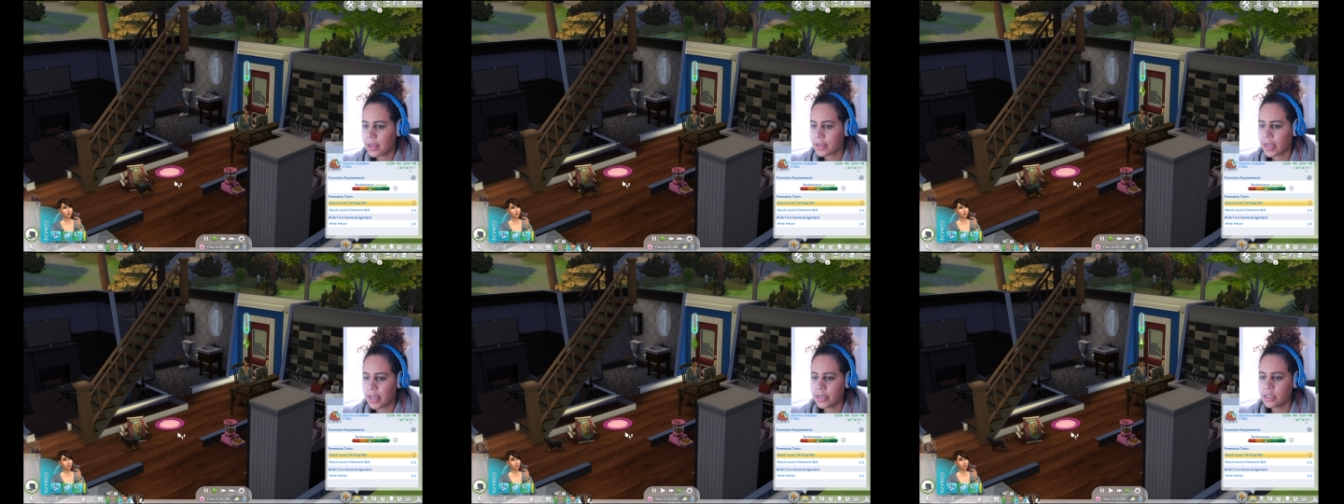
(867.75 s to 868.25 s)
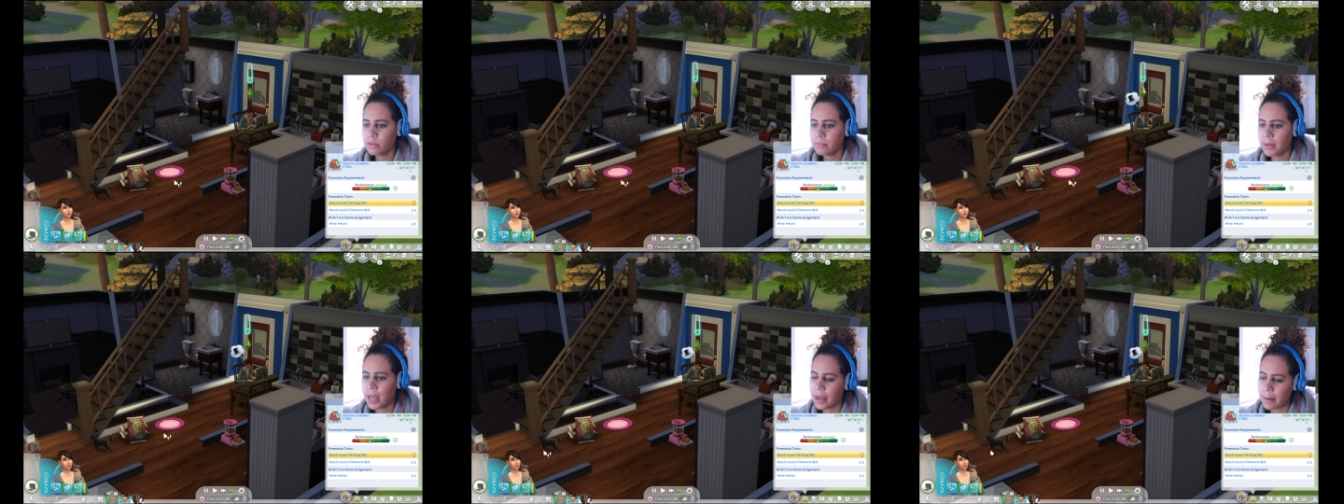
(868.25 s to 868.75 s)
Can you
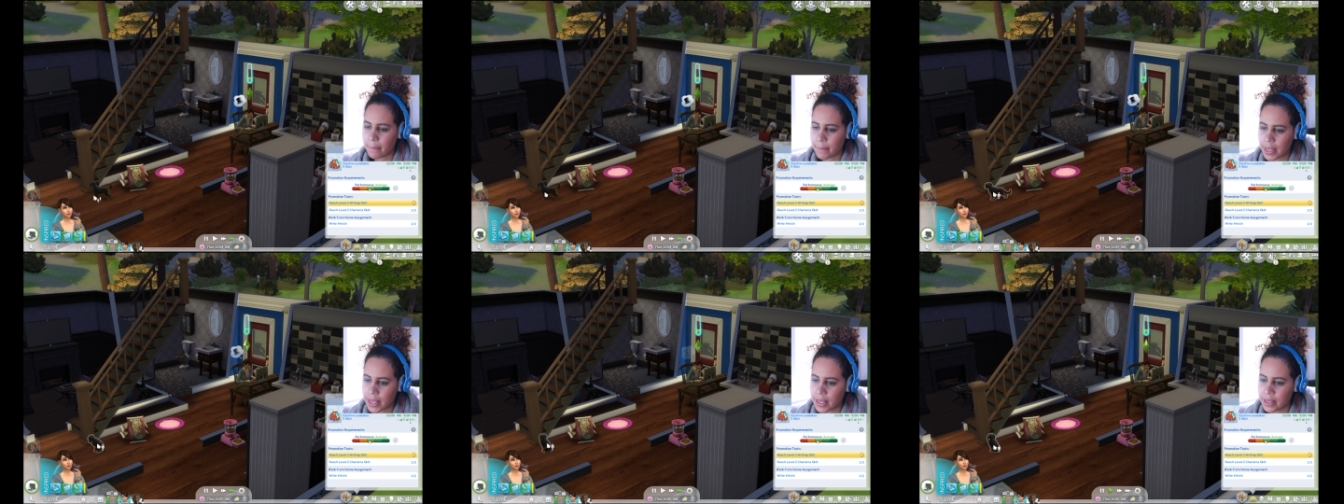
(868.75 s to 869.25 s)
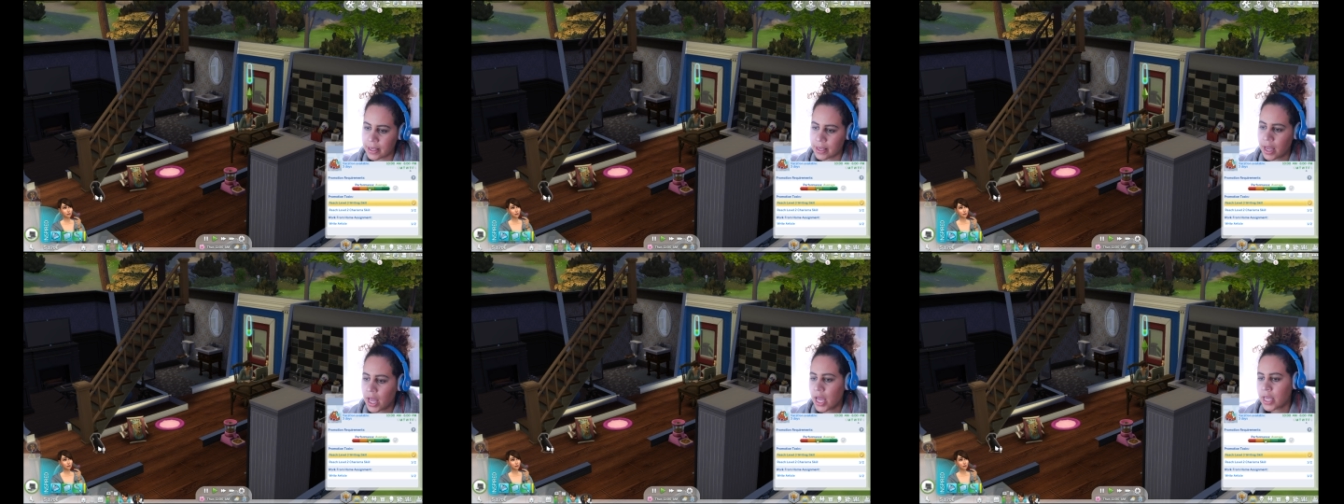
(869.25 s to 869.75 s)
pet me?
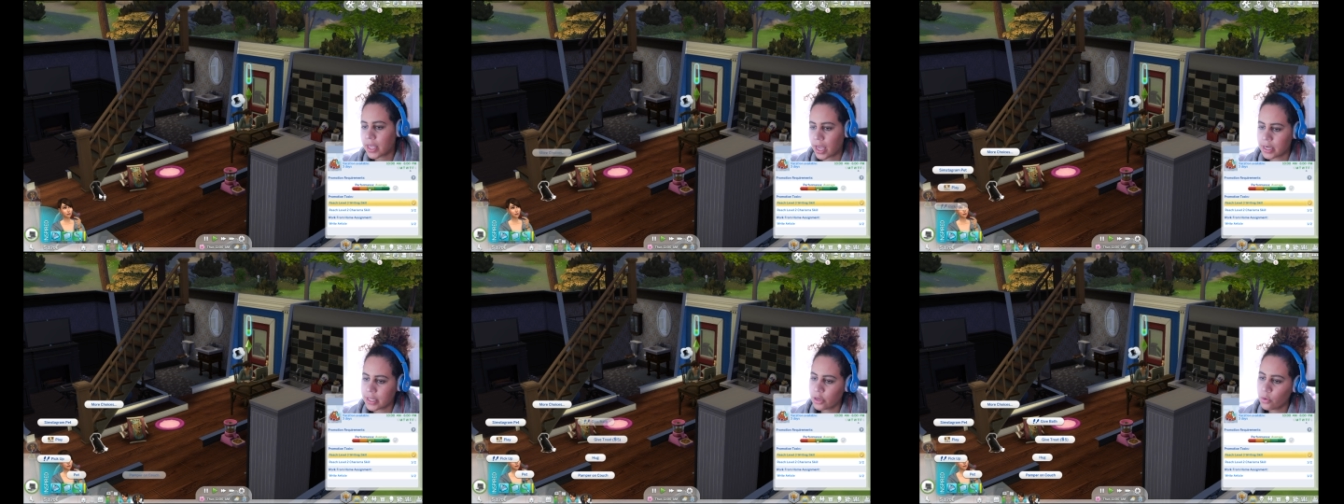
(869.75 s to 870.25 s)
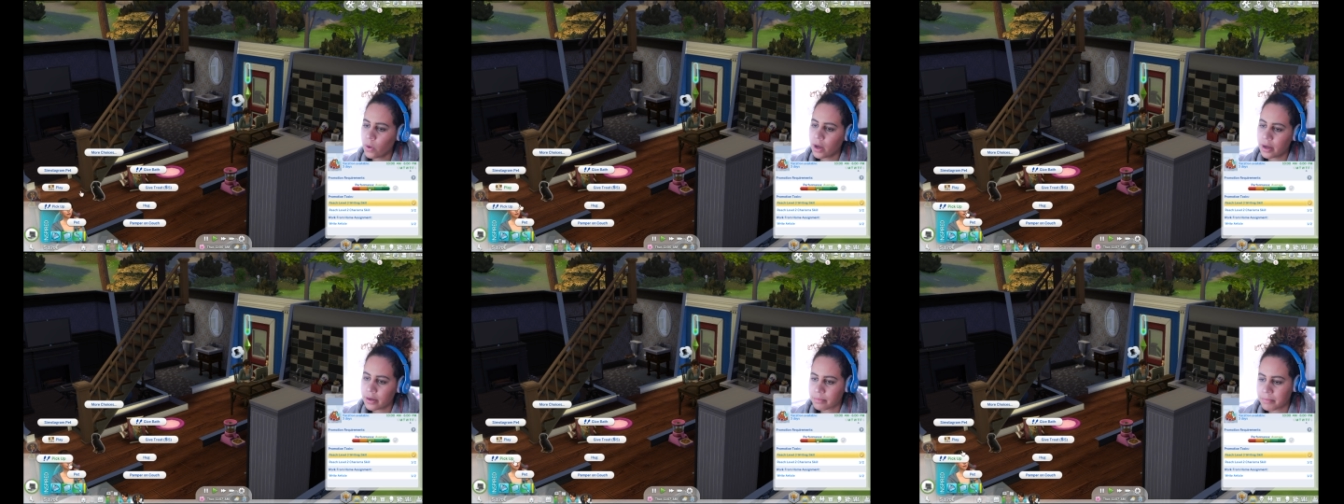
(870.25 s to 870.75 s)
Can you
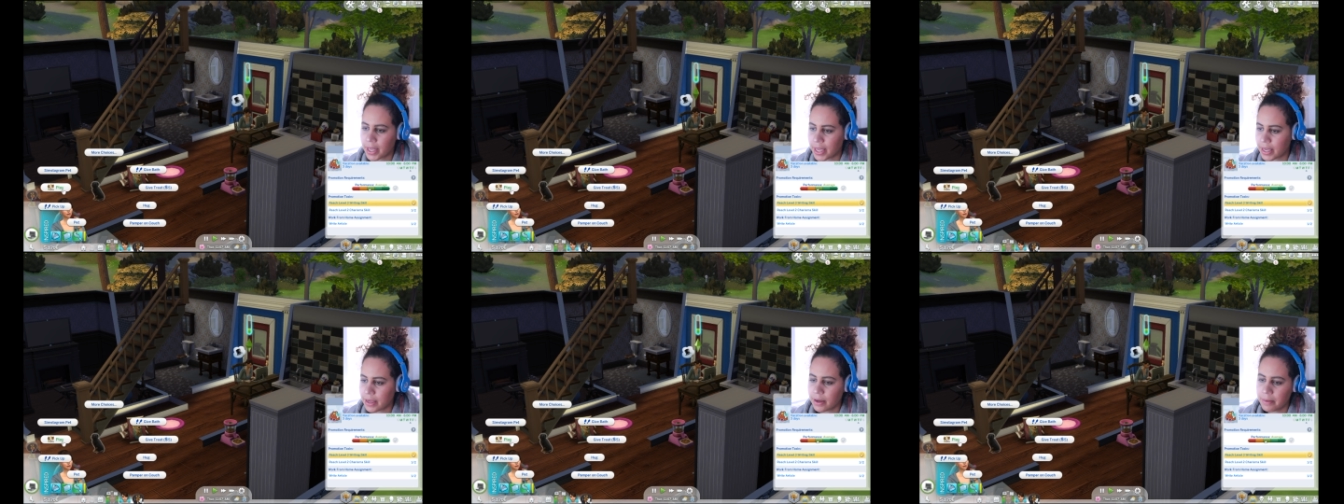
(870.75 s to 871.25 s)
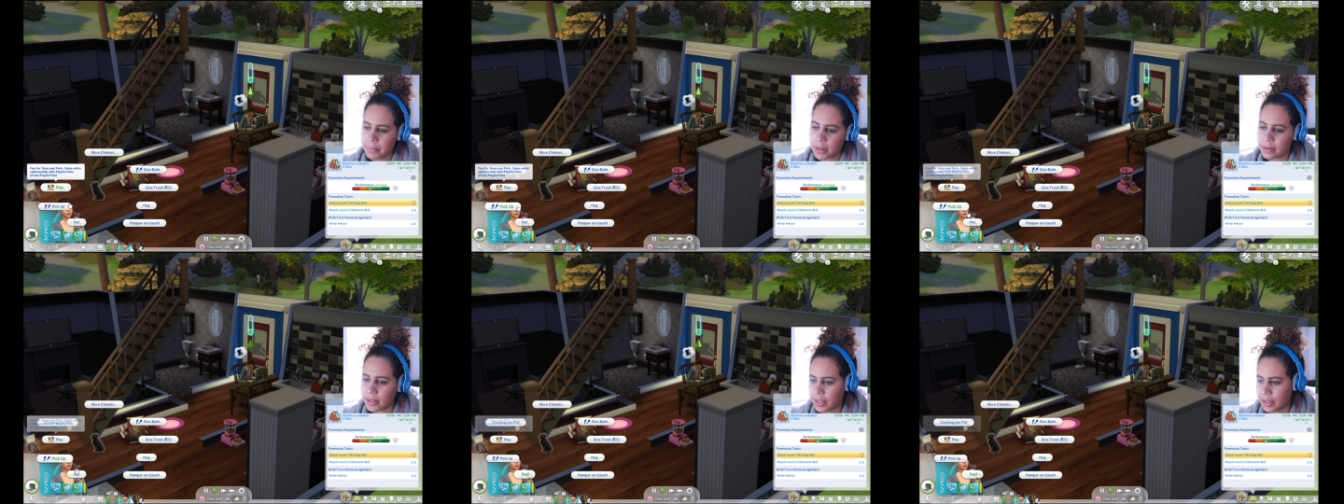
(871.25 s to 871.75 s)
hug me,
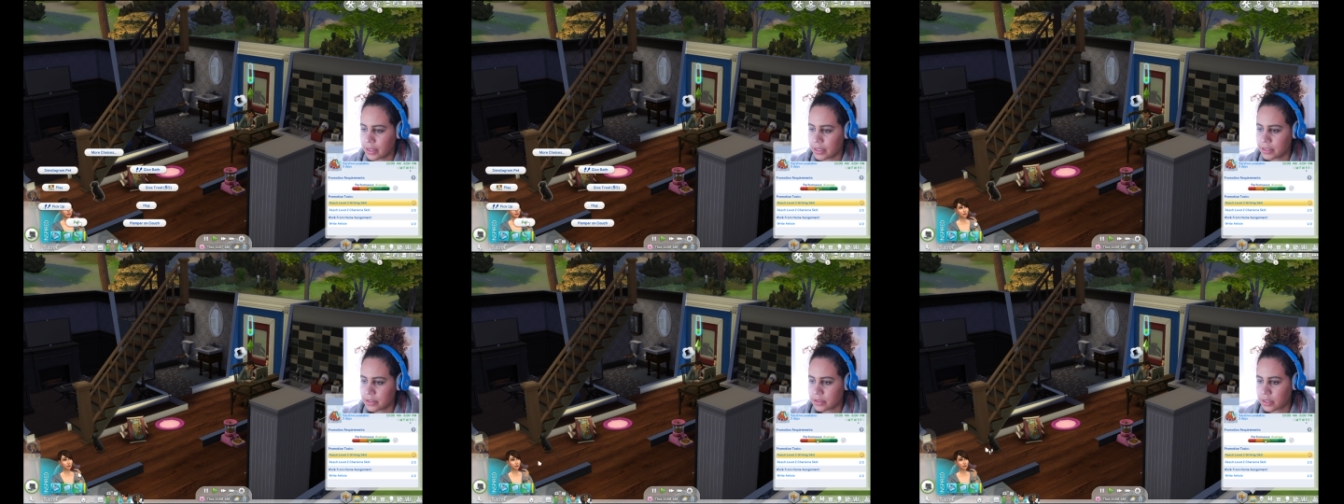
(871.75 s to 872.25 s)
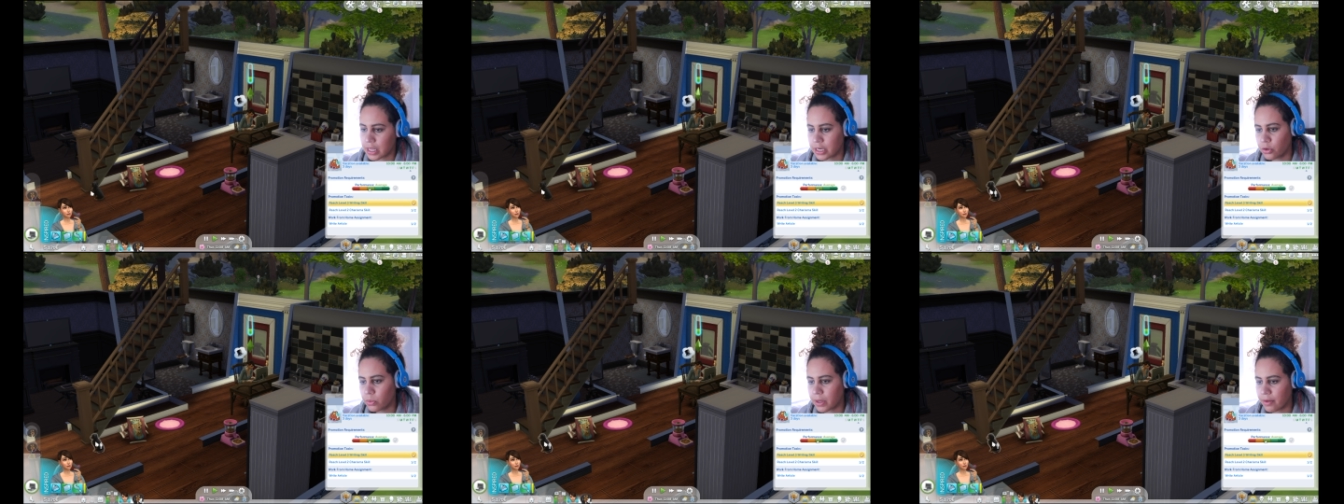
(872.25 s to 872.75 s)
please?
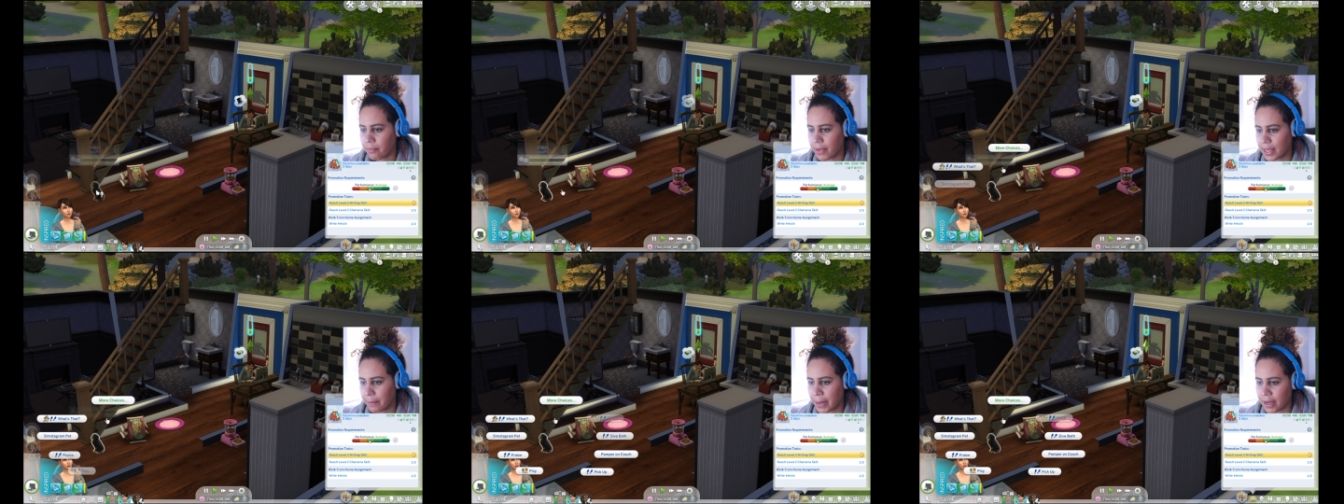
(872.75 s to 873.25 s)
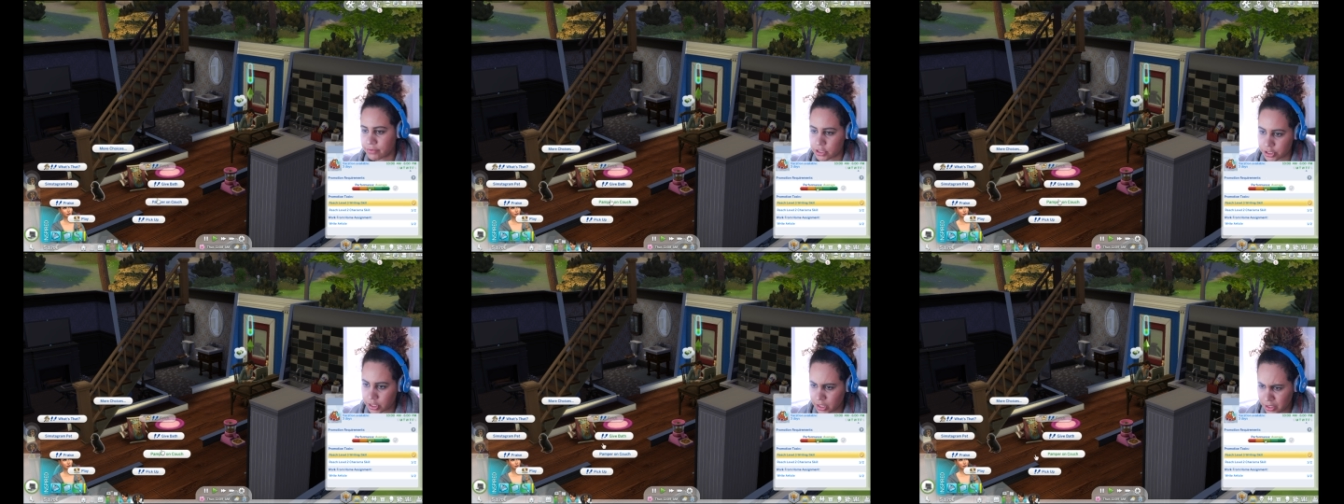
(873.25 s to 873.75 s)
Can you give me a bath?
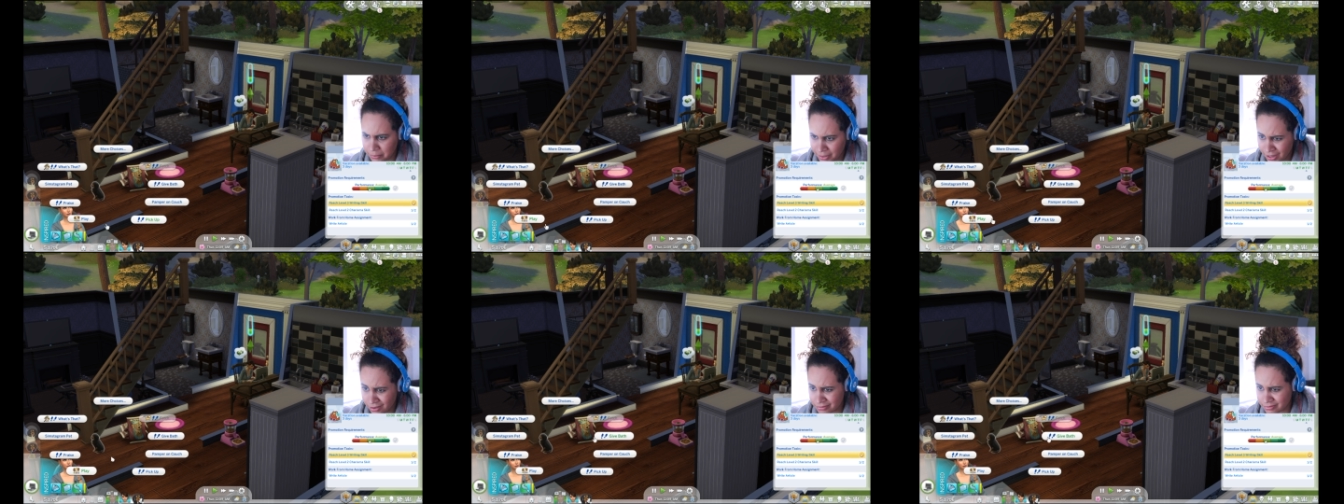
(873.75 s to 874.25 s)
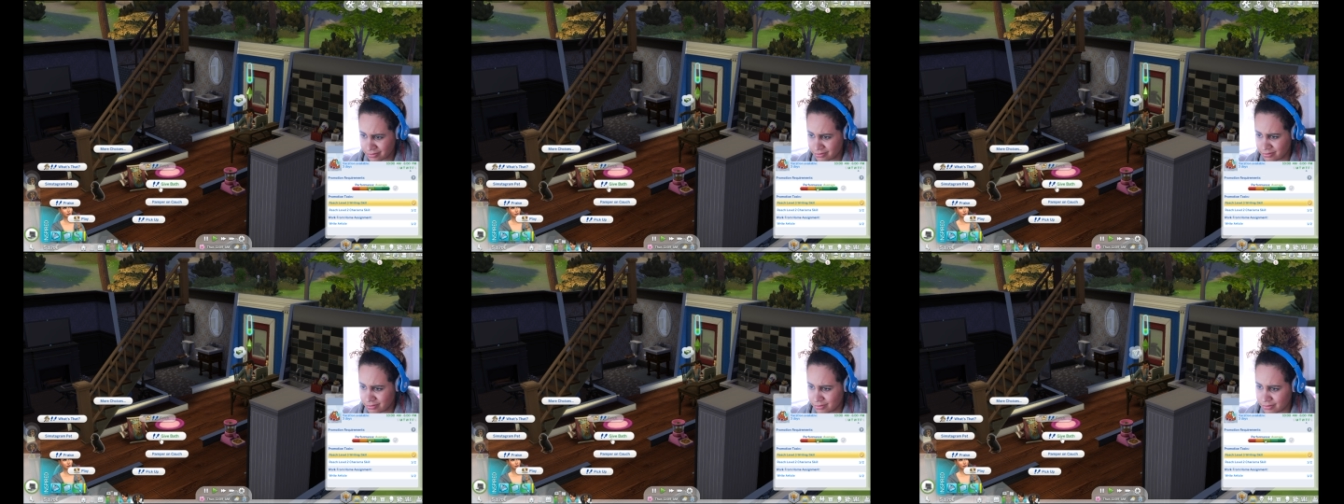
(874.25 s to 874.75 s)
Does she need a bath?
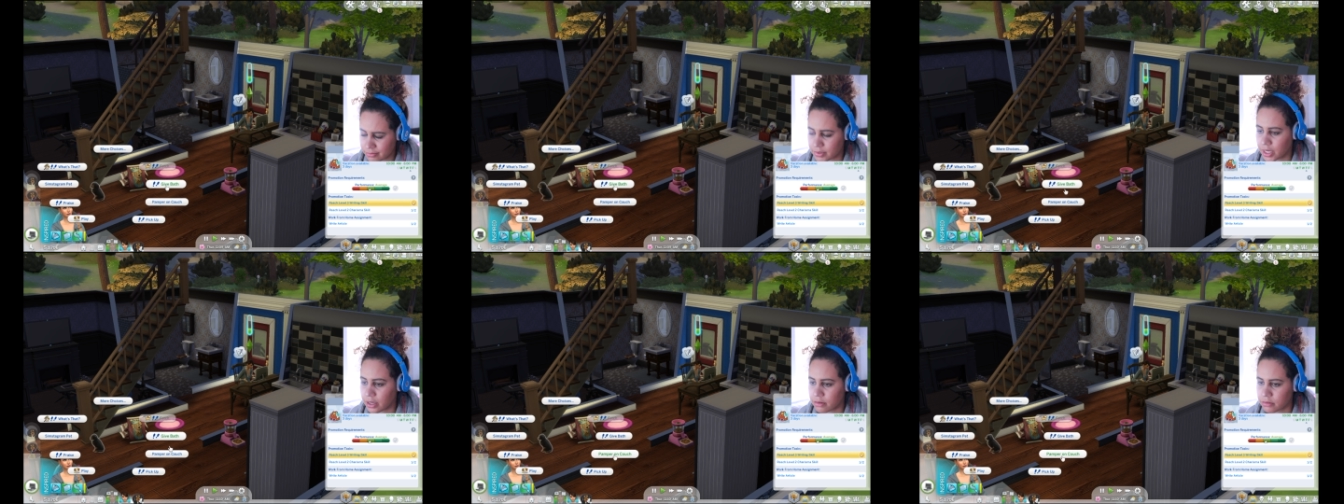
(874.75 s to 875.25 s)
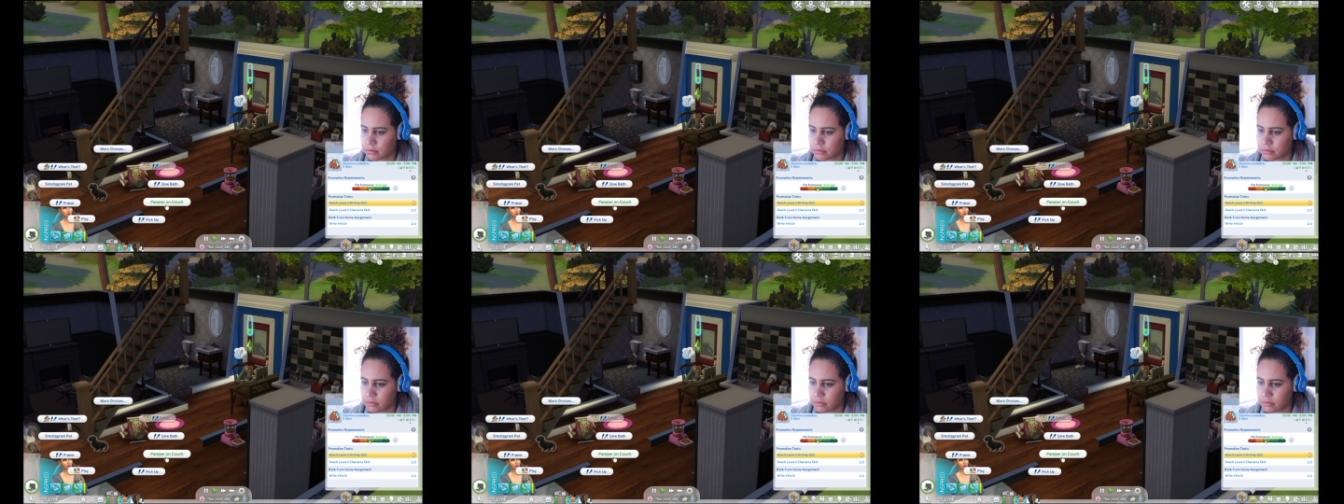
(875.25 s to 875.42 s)
No.